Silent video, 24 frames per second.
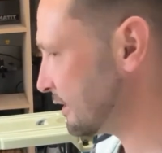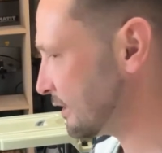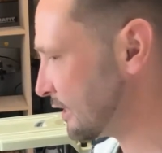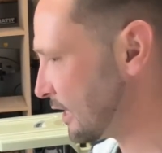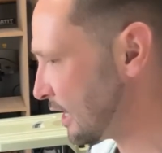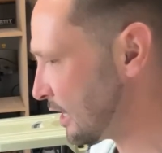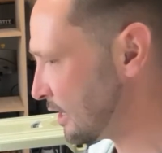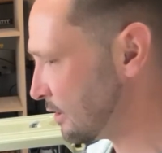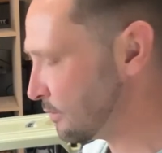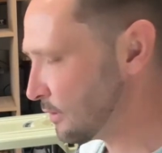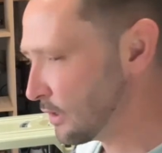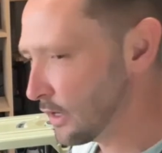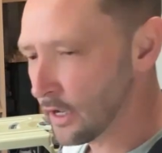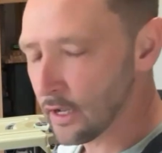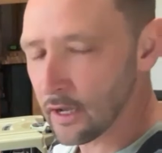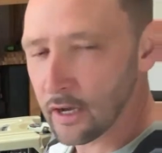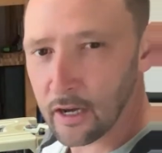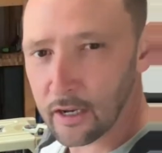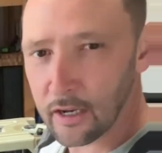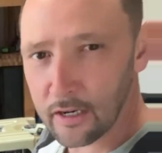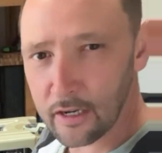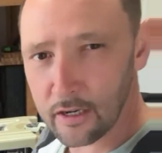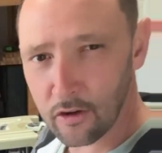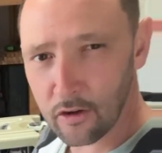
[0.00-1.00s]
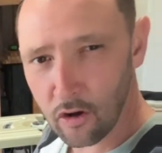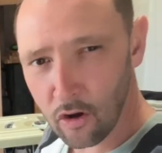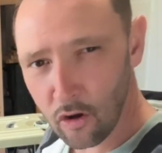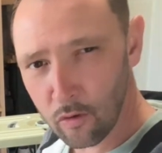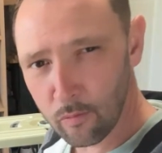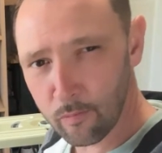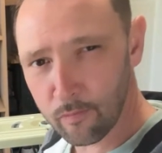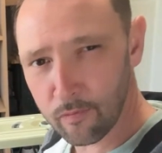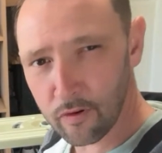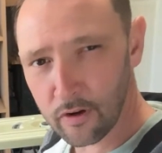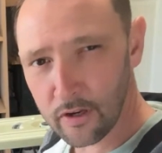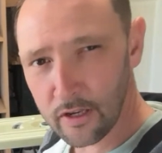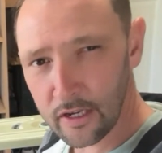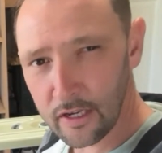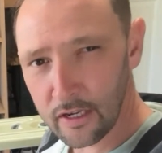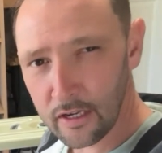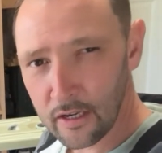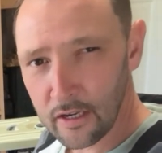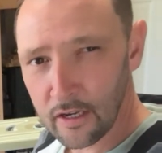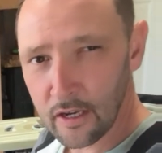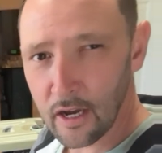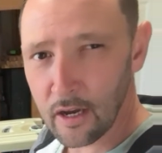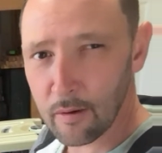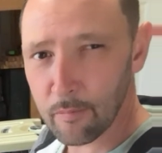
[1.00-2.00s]
down, and then hopefully,
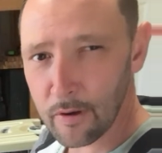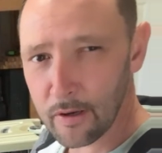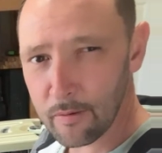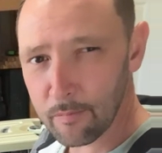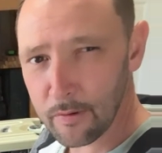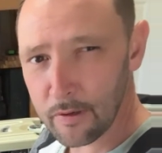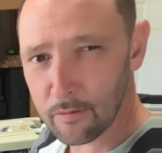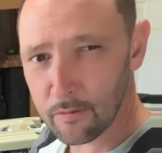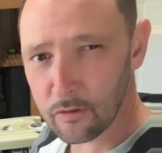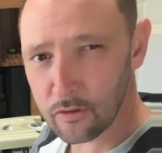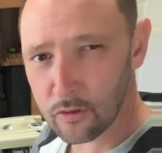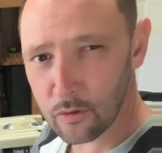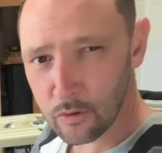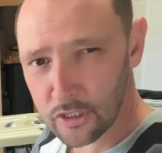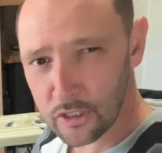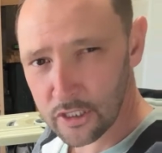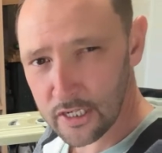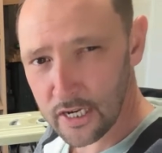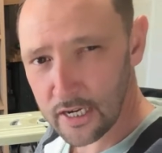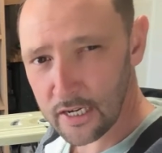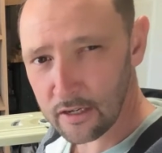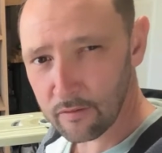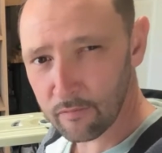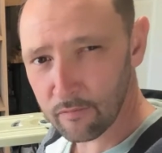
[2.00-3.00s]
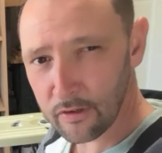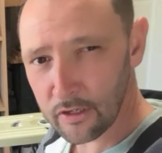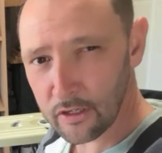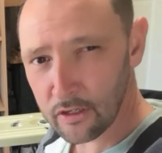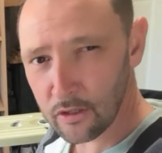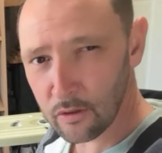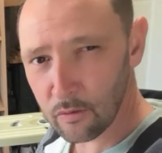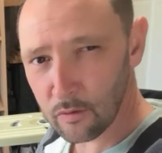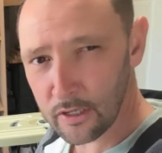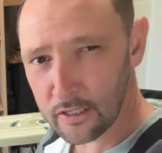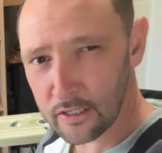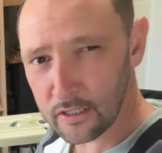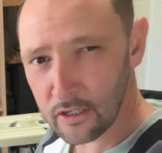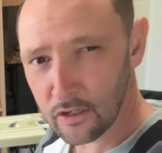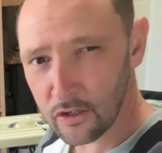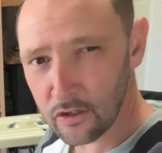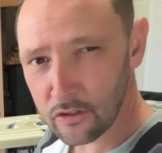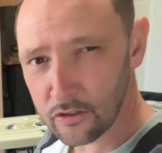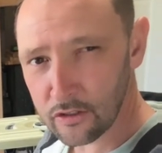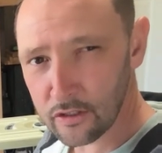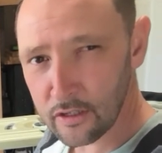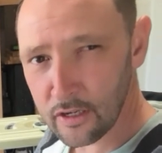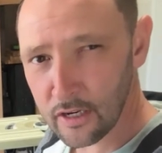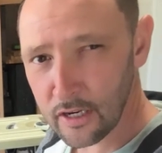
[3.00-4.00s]
I might be able to do a second video later
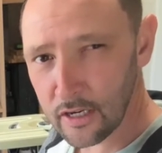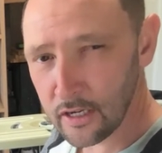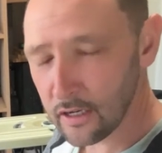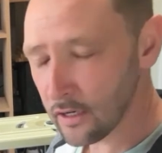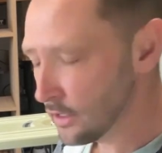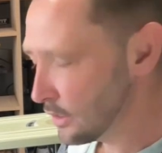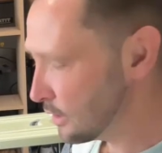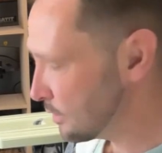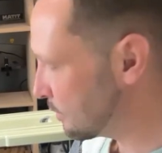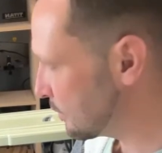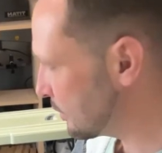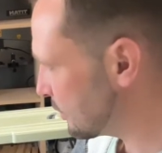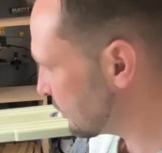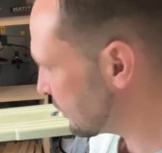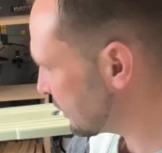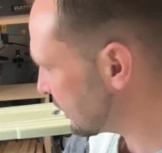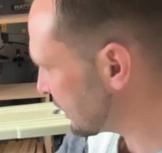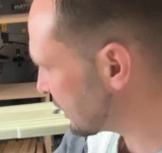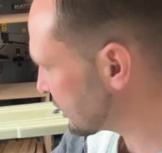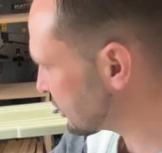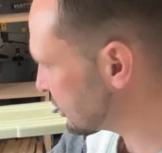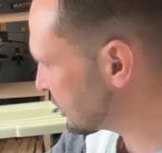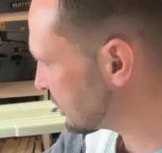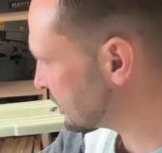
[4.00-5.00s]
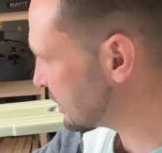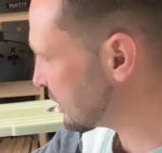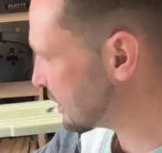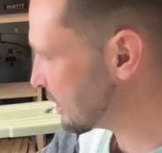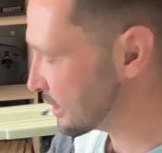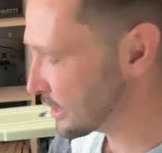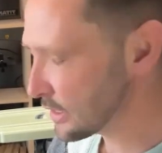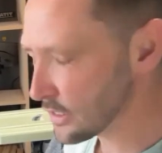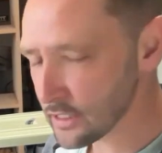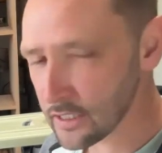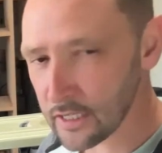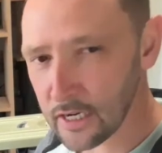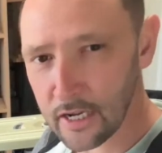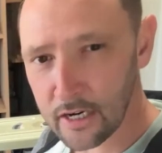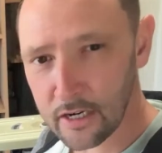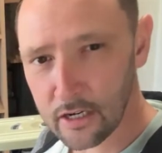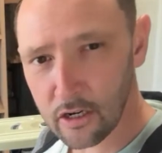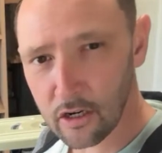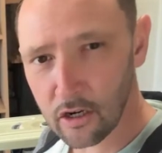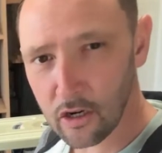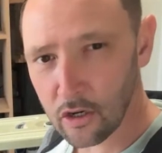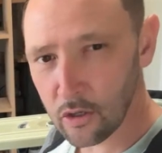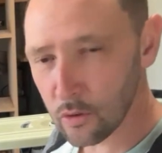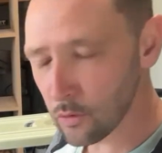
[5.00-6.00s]
on today where you can actually see this
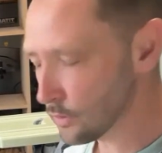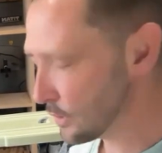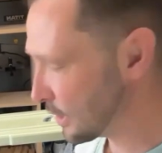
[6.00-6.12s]
getting glued